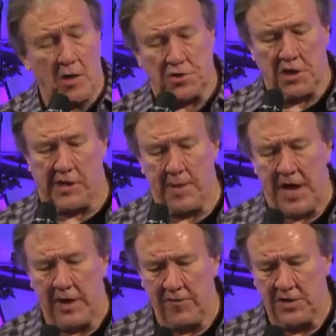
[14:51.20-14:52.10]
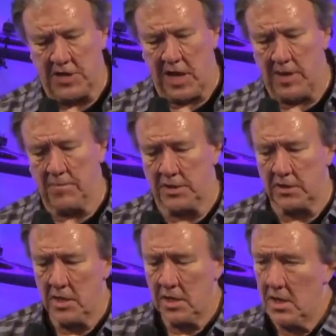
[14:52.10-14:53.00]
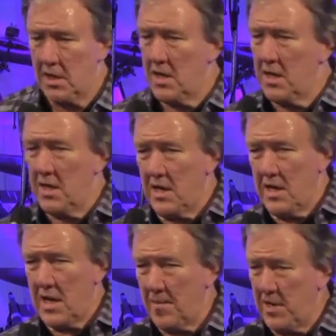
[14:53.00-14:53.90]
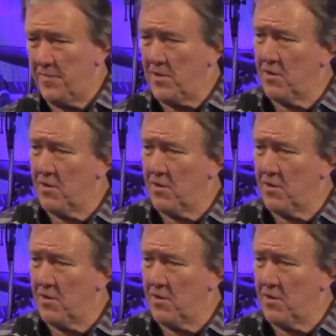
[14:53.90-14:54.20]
a Coke's going to come out every time. But how many of